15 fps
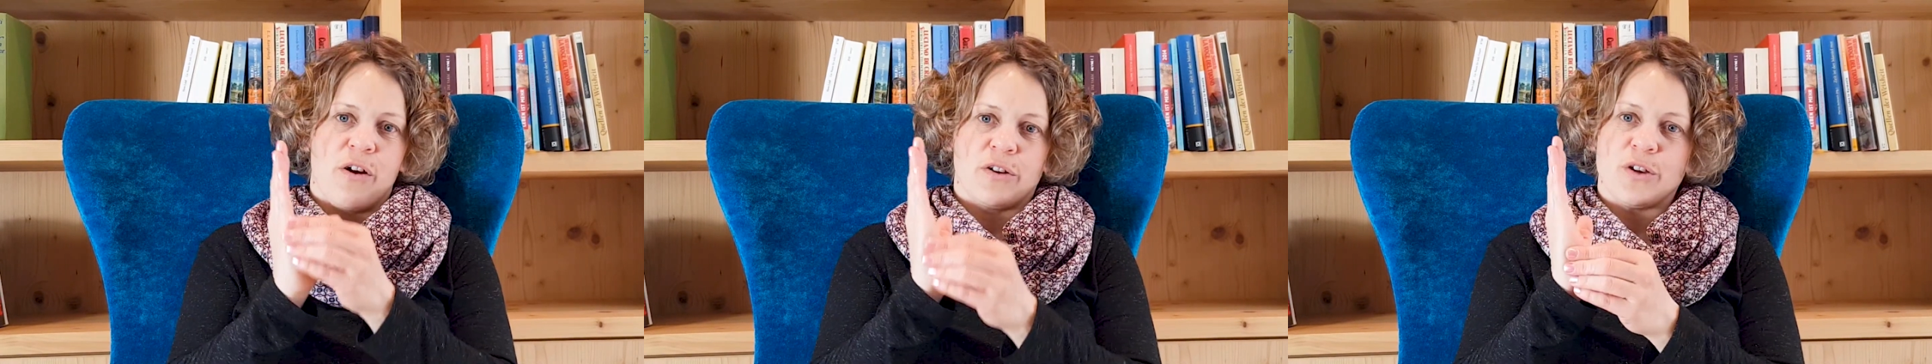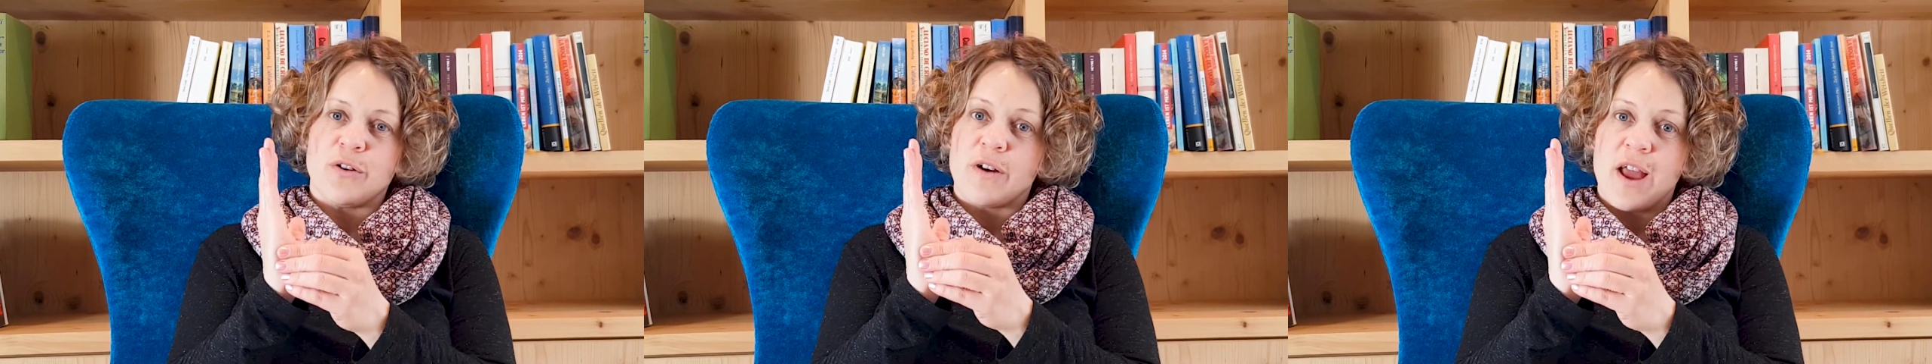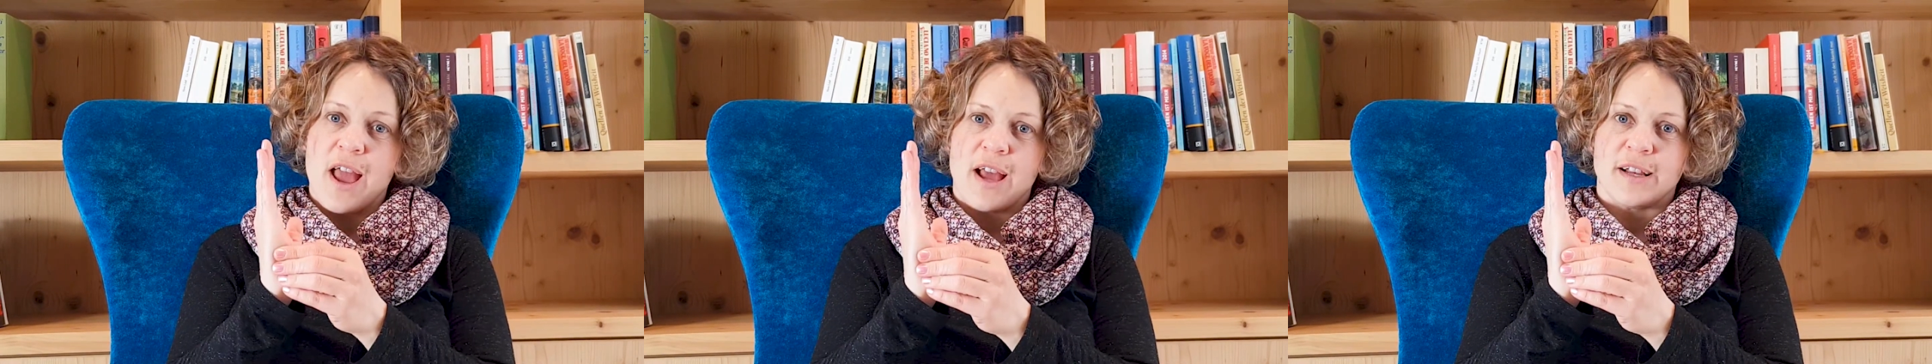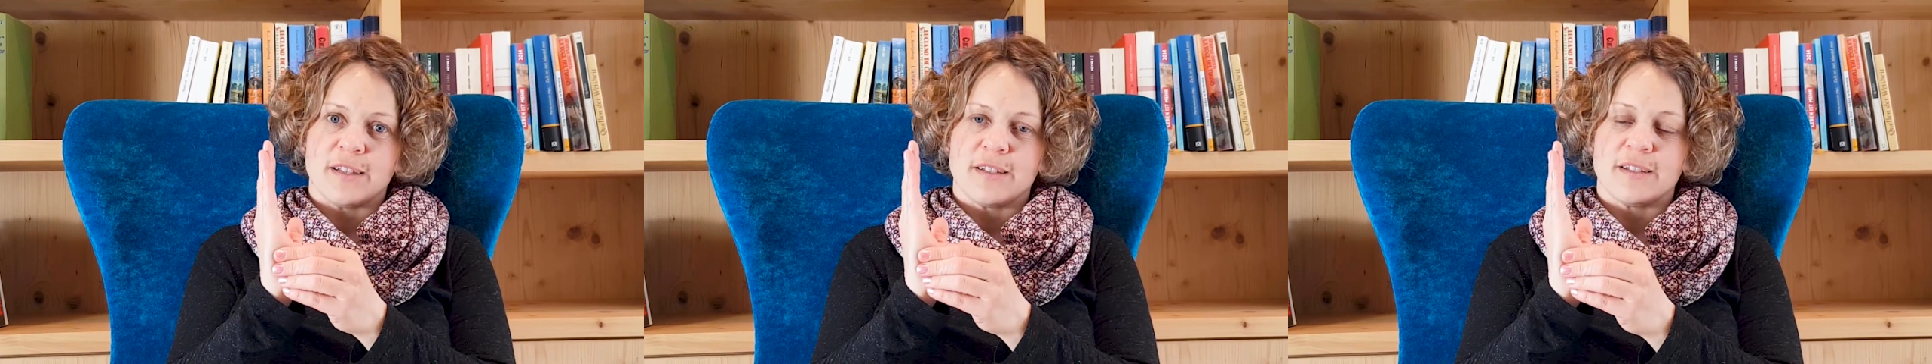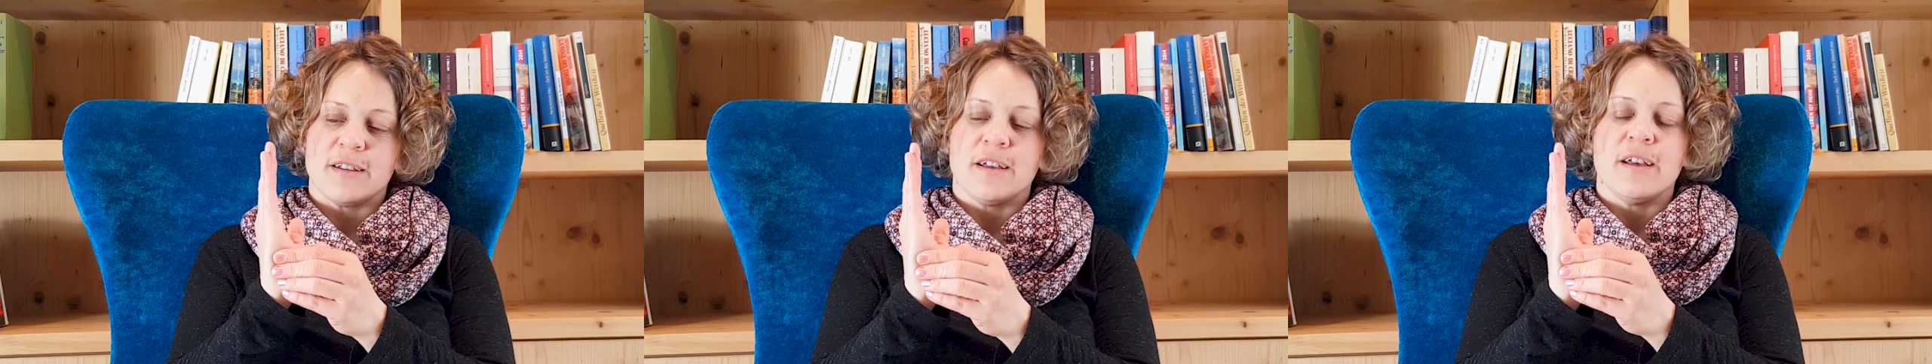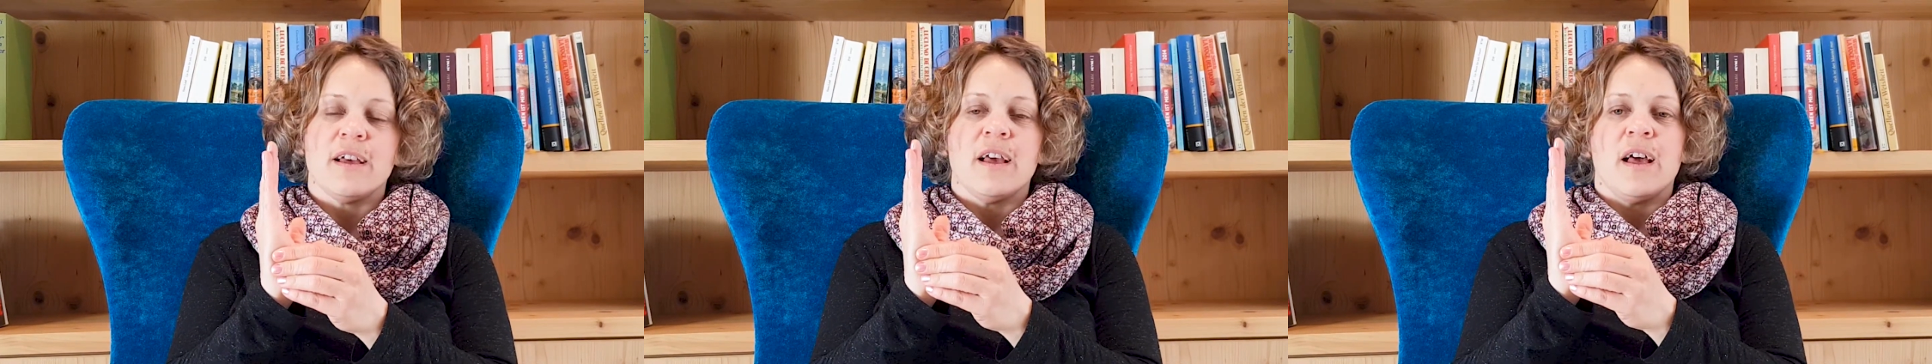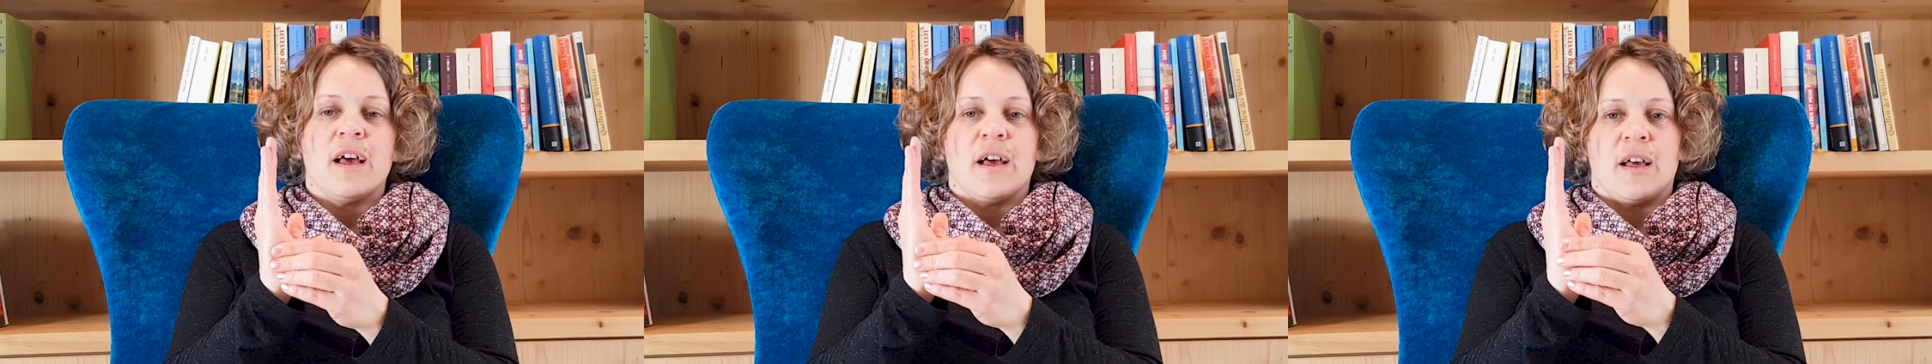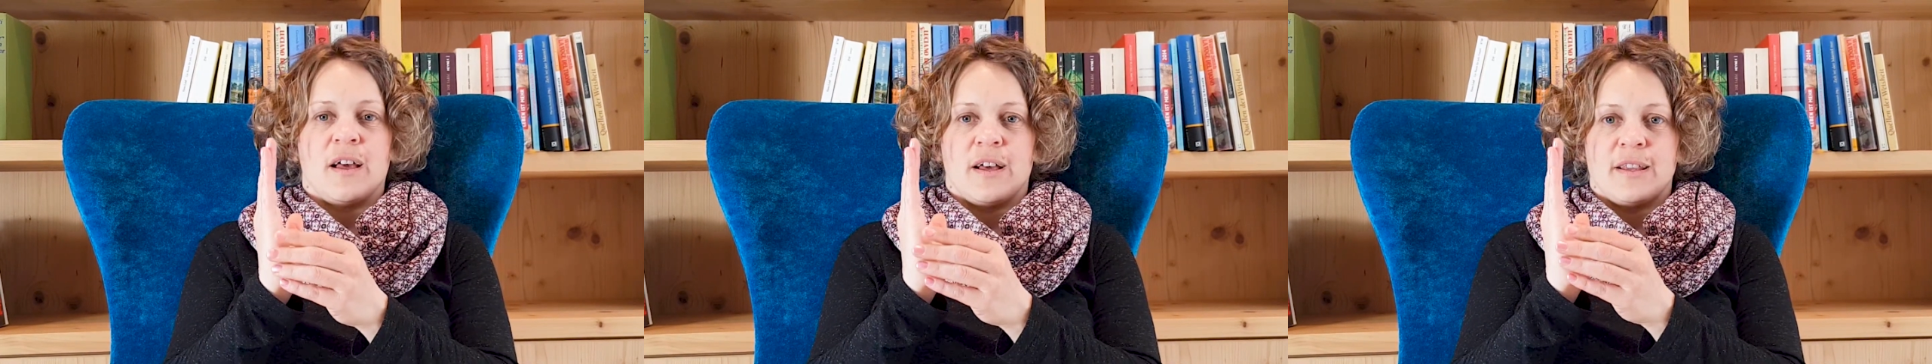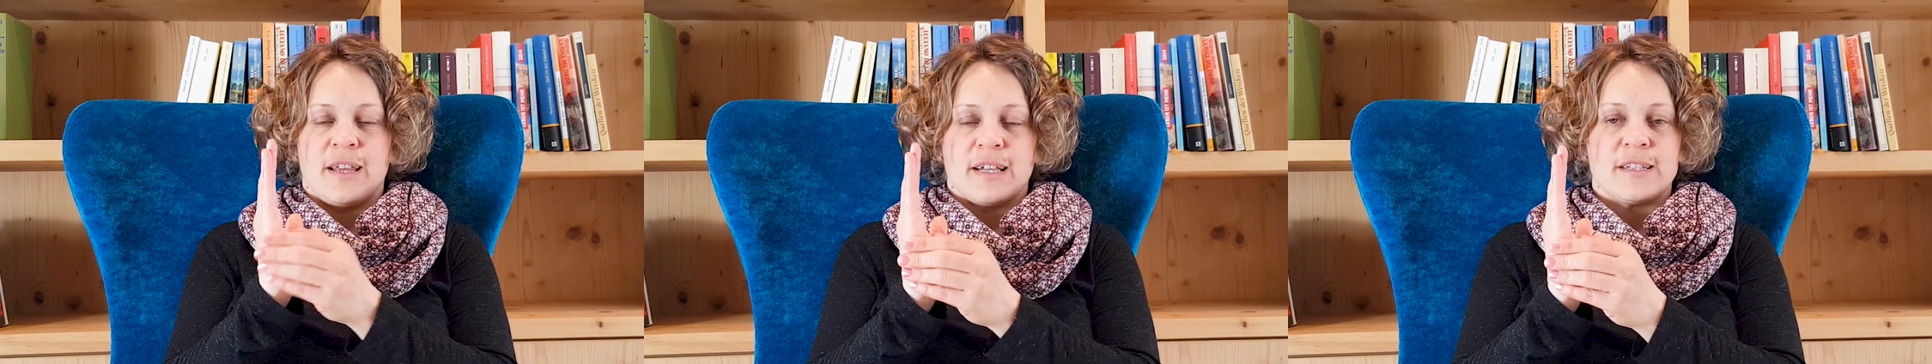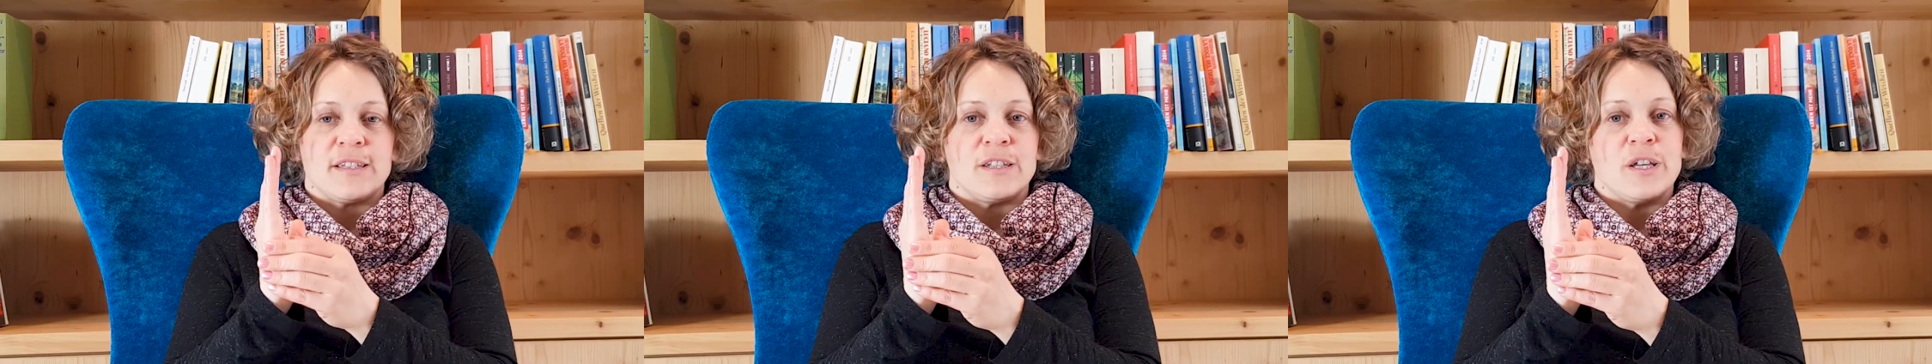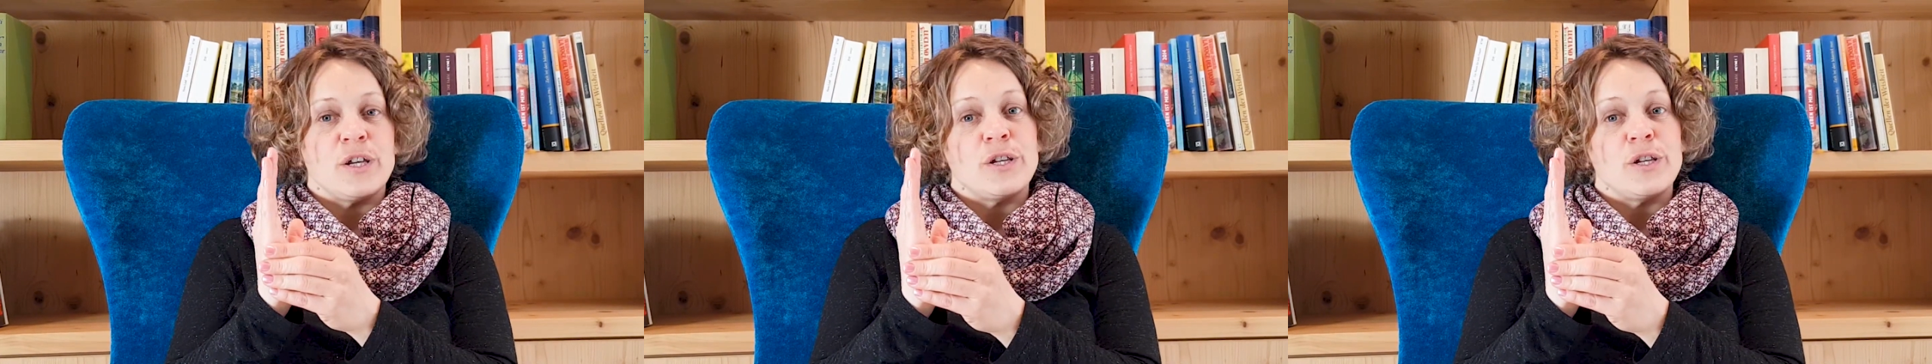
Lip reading: on your hand. That's the